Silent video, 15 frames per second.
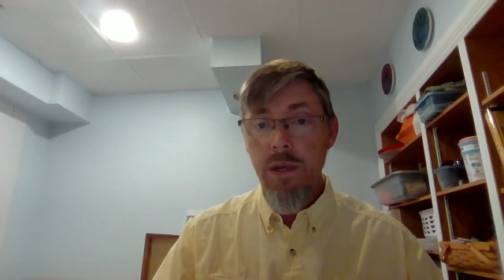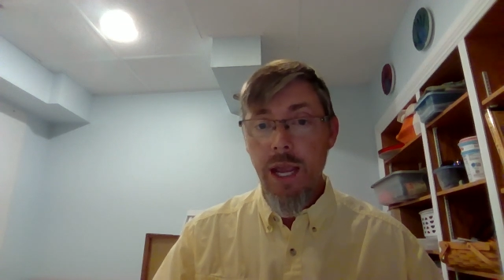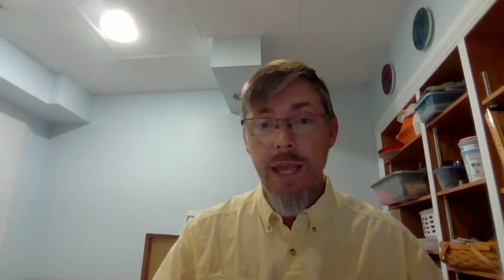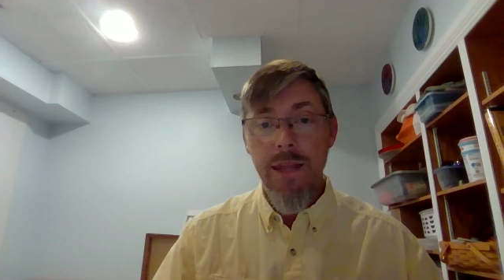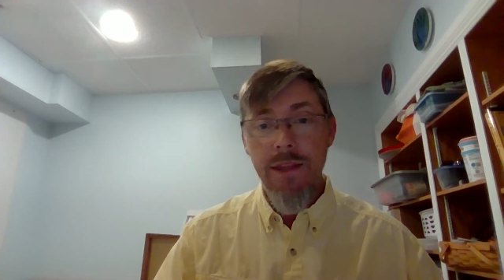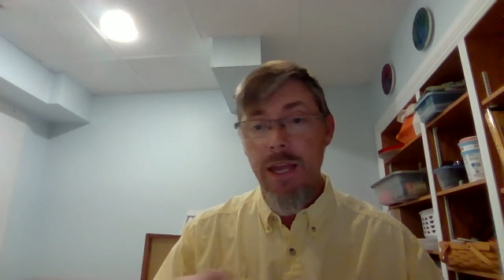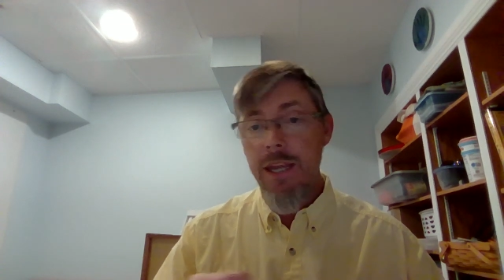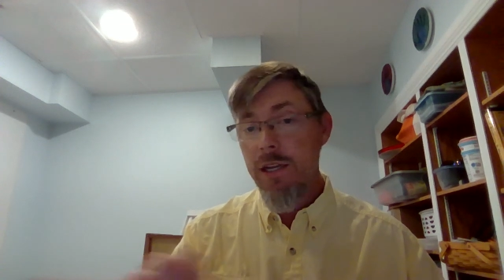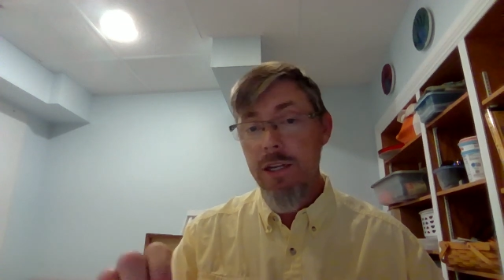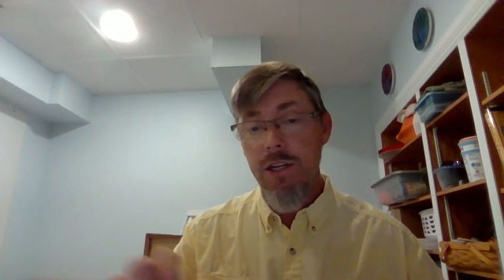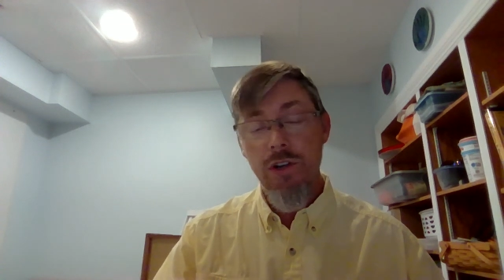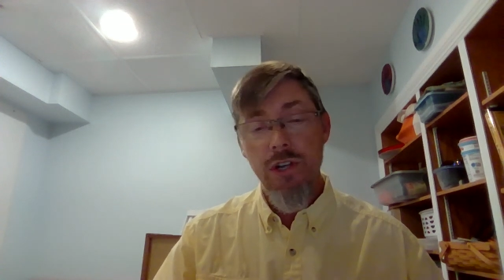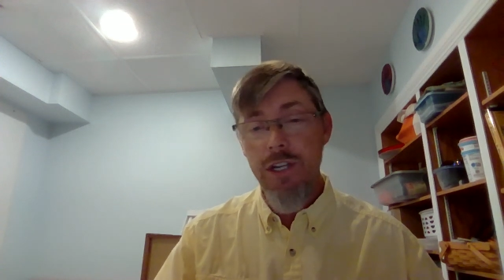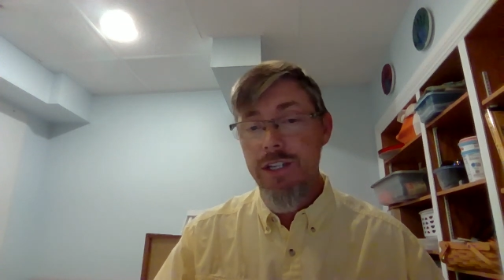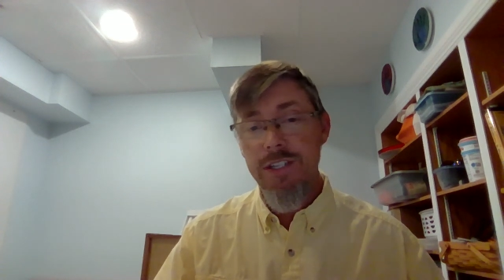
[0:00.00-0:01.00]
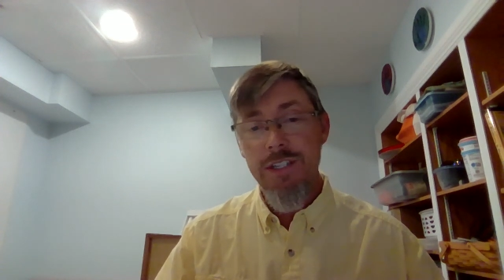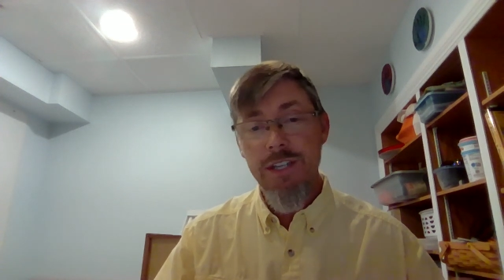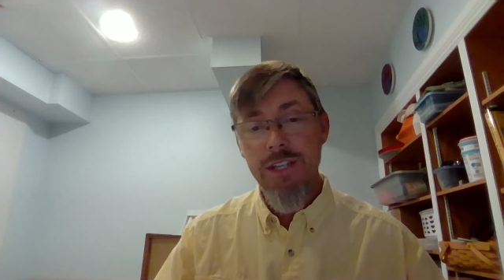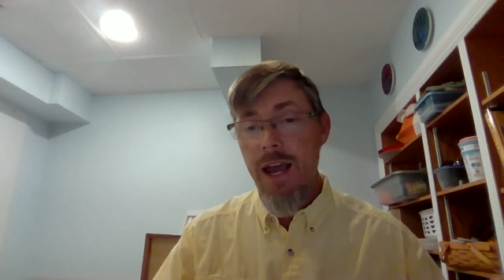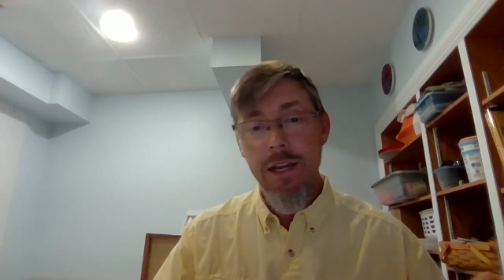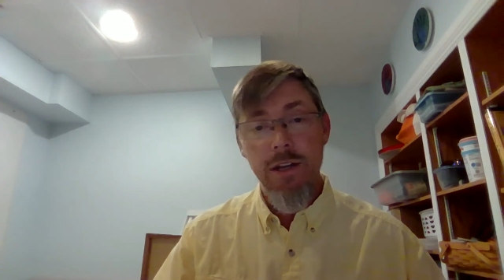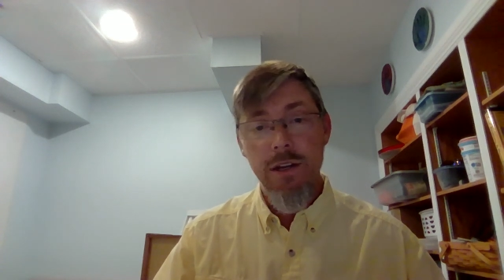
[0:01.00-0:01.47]
And then you could
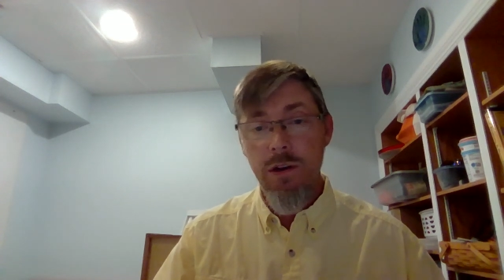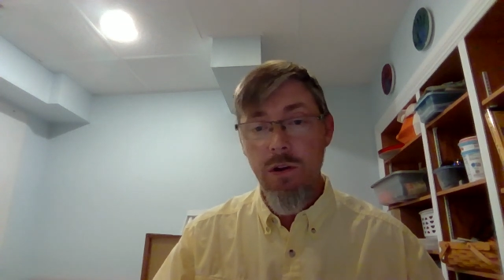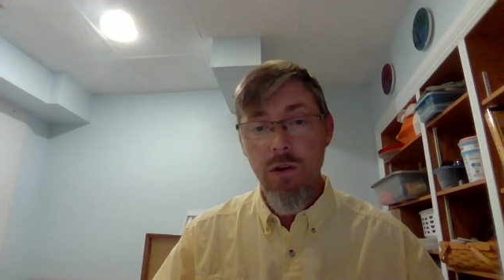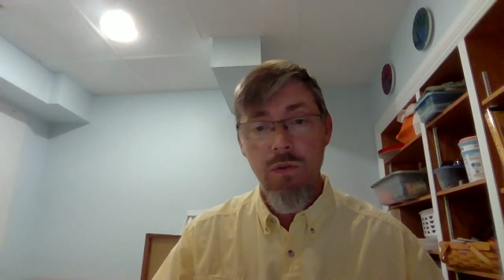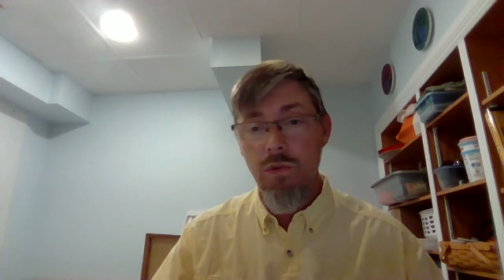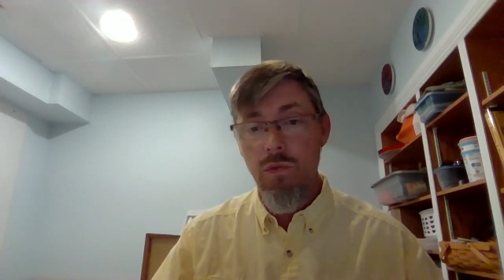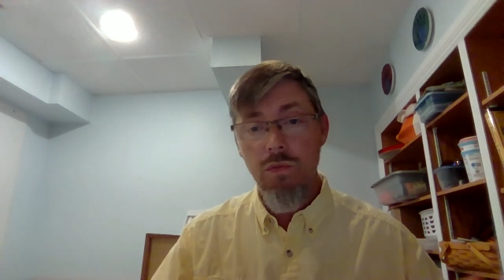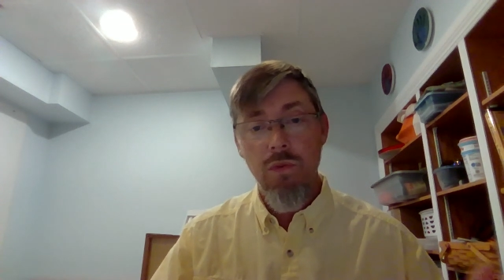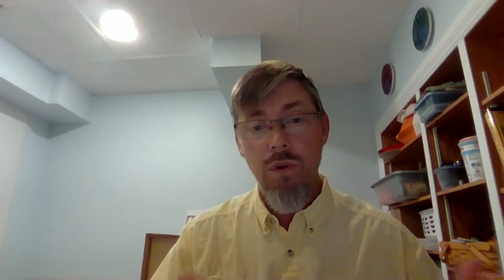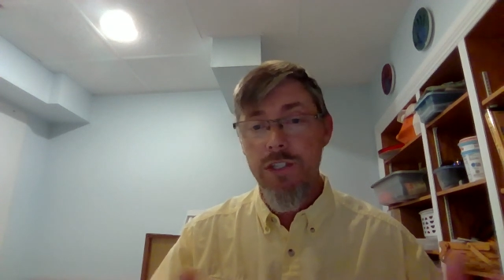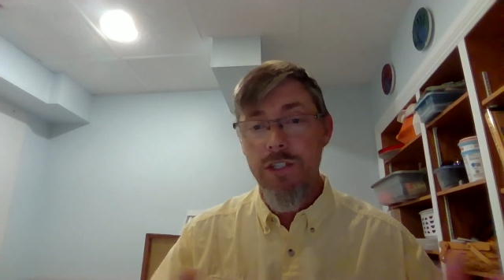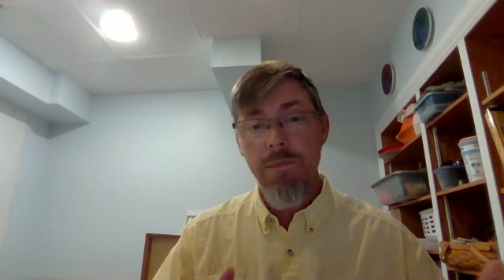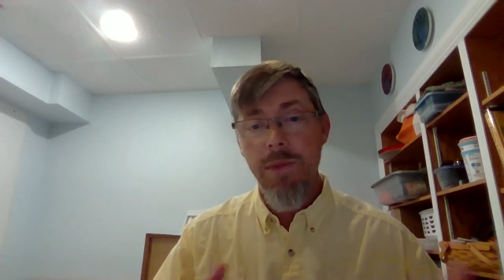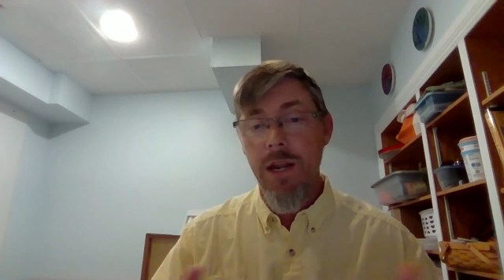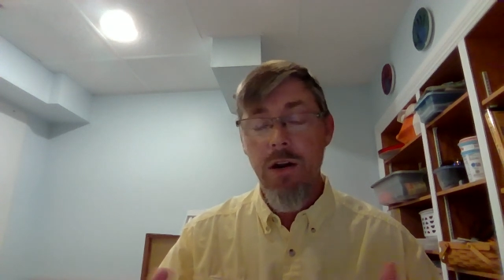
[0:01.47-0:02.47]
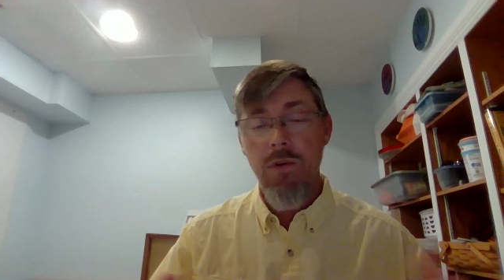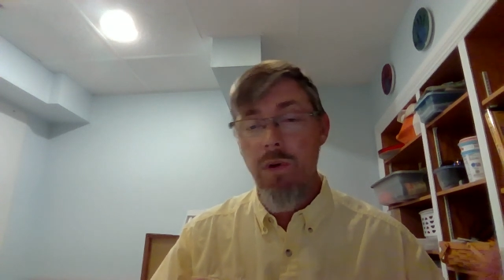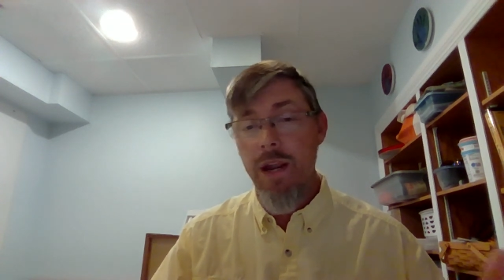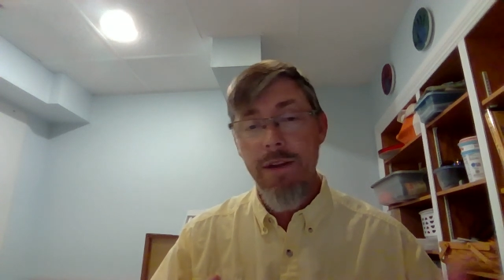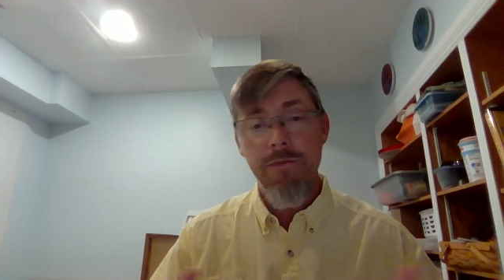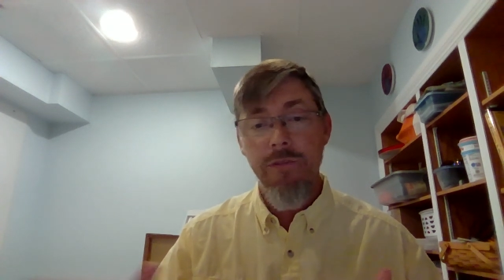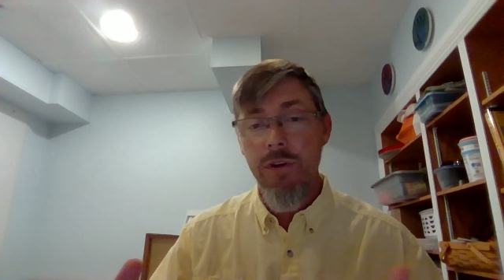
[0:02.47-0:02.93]
decide, what's a better
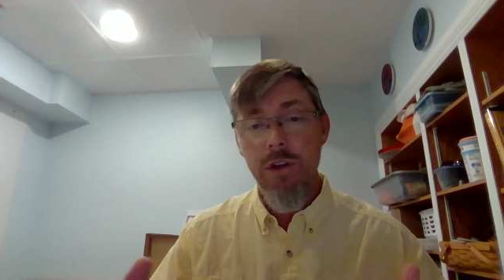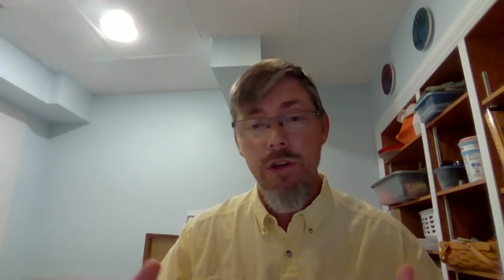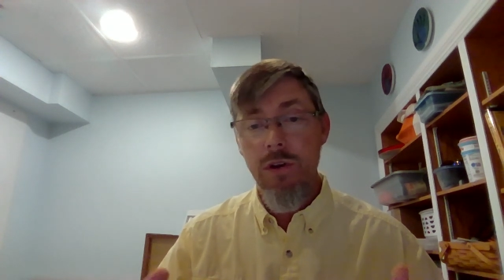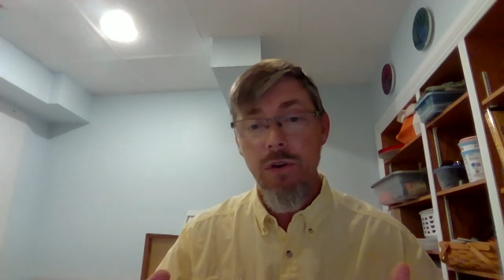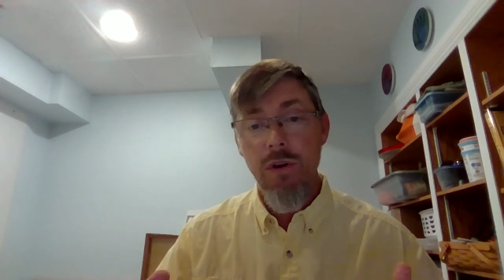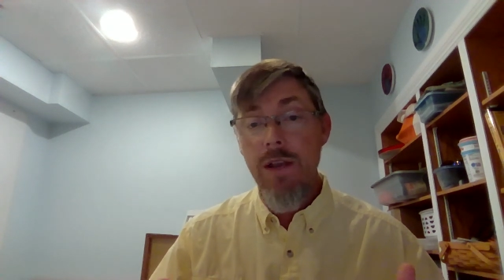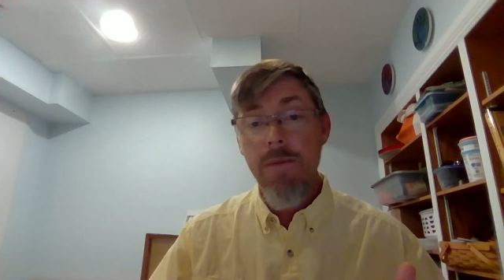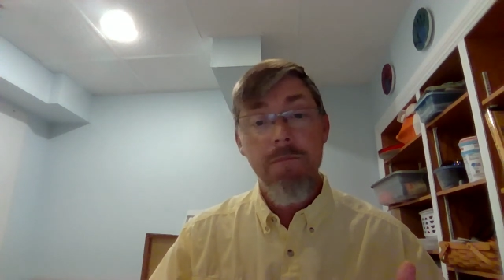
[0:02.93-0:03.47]
way for you.